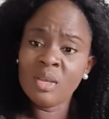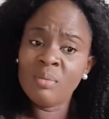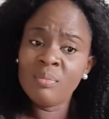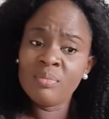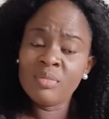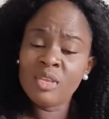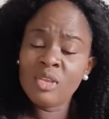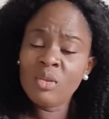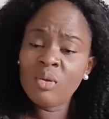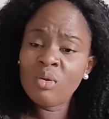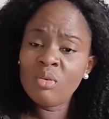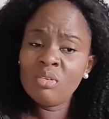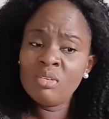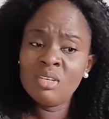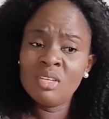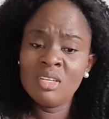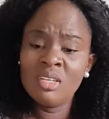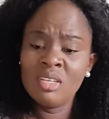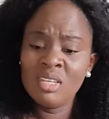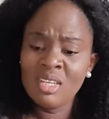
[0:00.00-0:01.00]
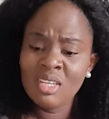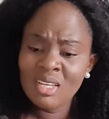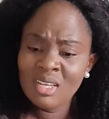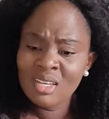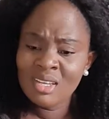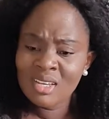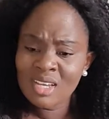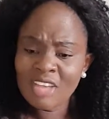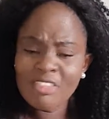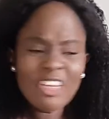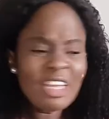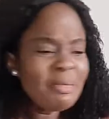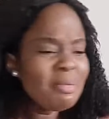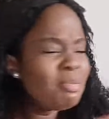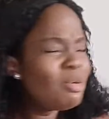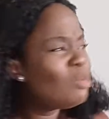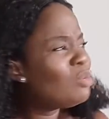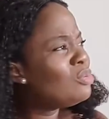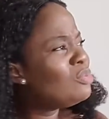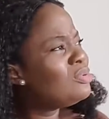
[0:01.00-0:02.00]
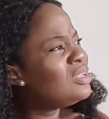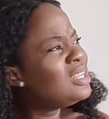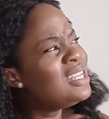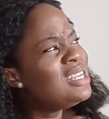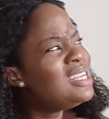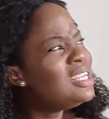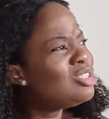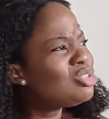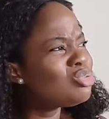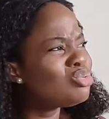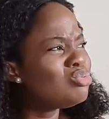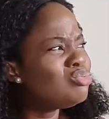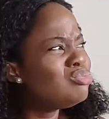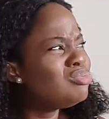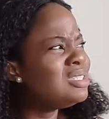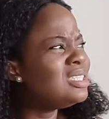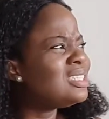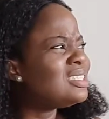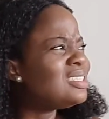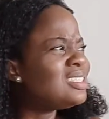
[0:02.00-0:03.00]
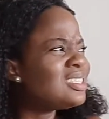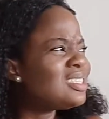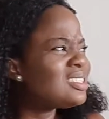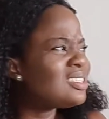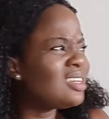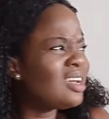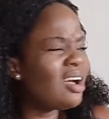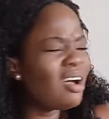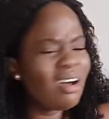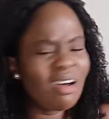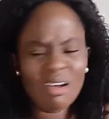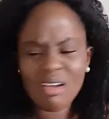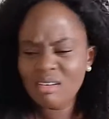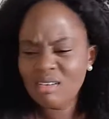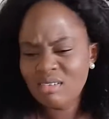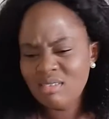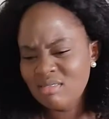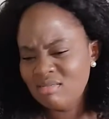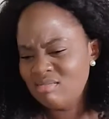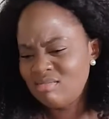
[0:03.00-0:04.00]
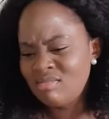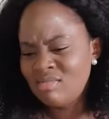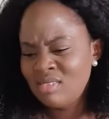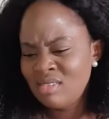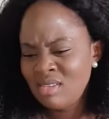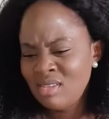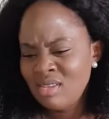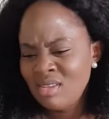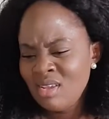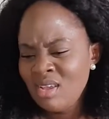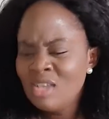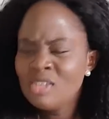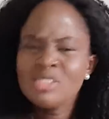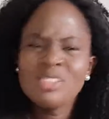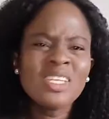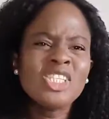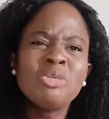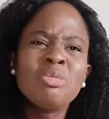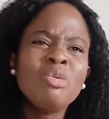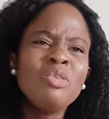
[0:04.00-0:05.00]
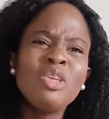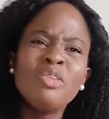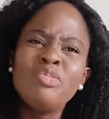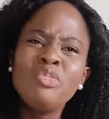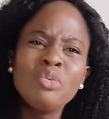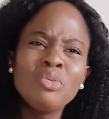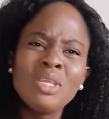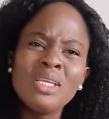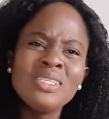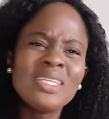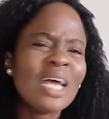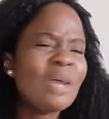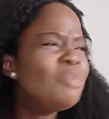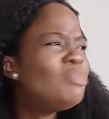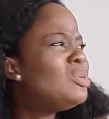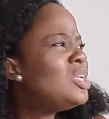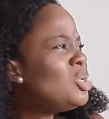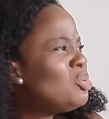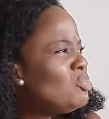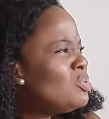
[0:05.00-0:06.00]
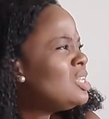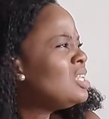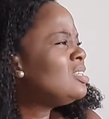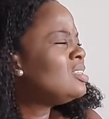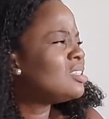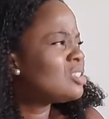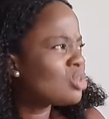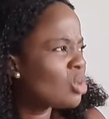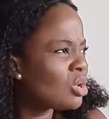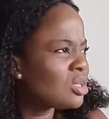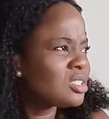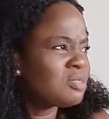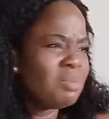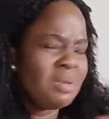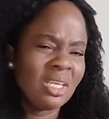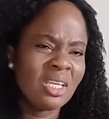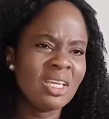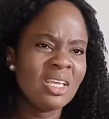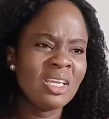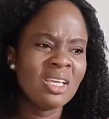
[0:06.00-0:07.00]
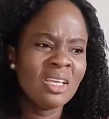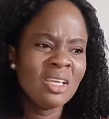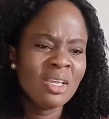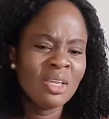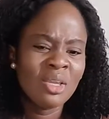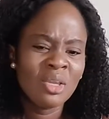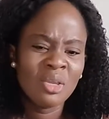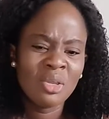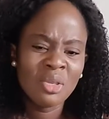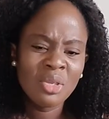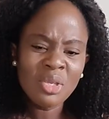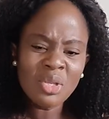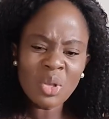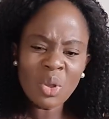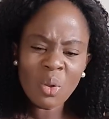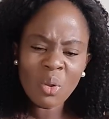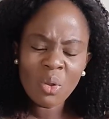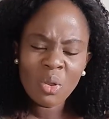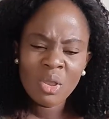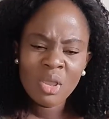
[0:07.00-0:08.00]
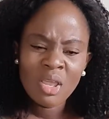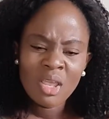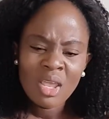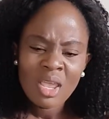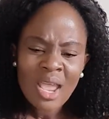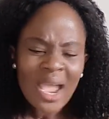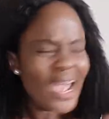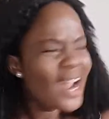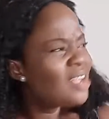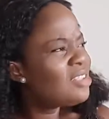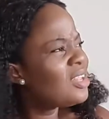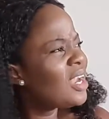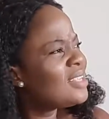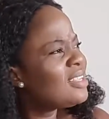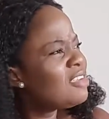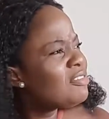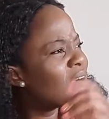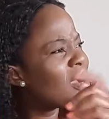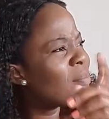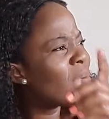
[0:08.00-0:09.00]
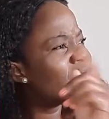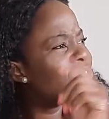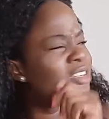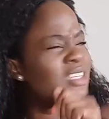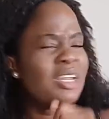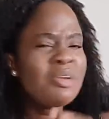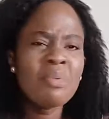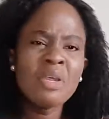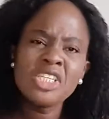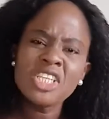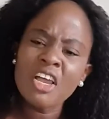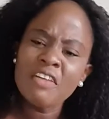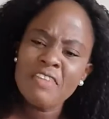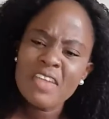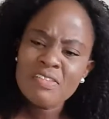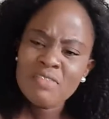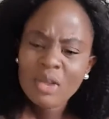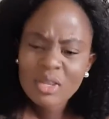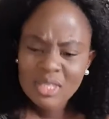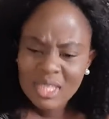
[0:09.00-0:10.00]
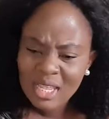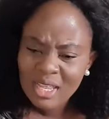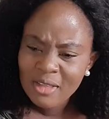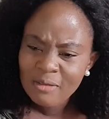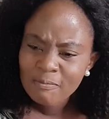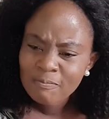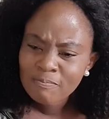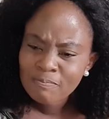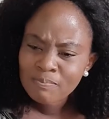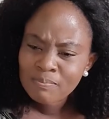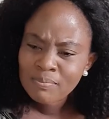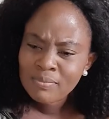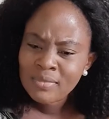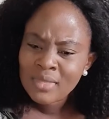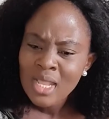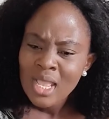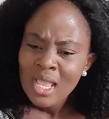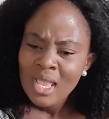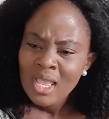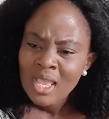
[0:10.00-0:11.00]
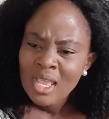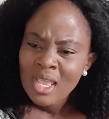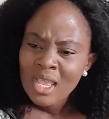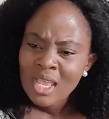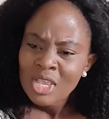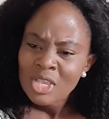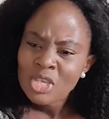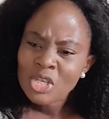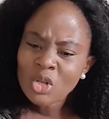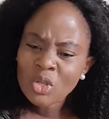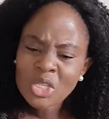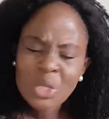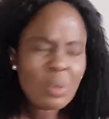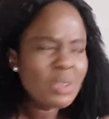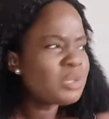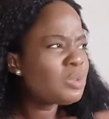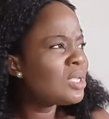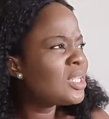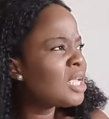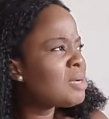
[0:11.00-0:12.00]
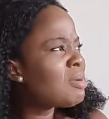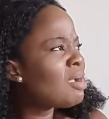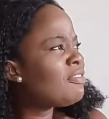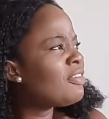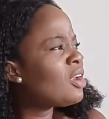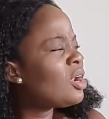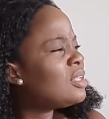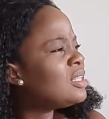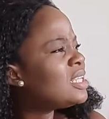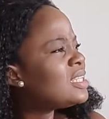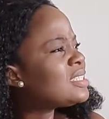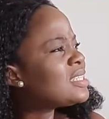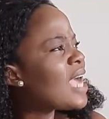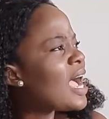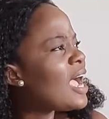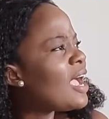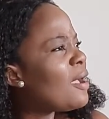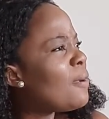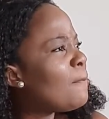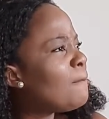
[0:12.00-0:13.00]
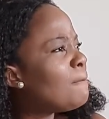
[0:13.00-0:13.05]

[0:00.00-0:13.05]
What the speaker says: You know, I think people really need to, it's just, that's some of the few things that really, really disgust me. You know? And another thing for the racial favor thing. You know, there was one time I fell on this guy.